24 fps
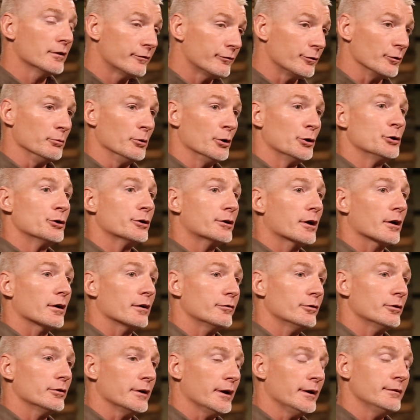familiar
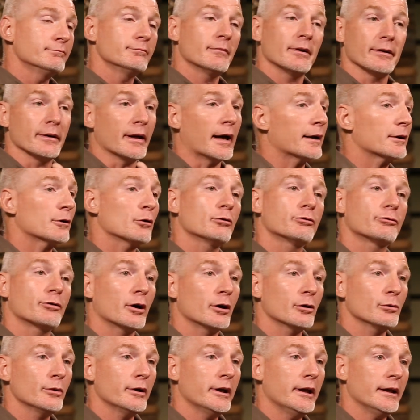cover and not go
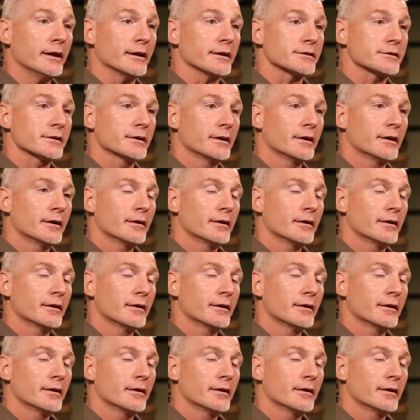far when hit.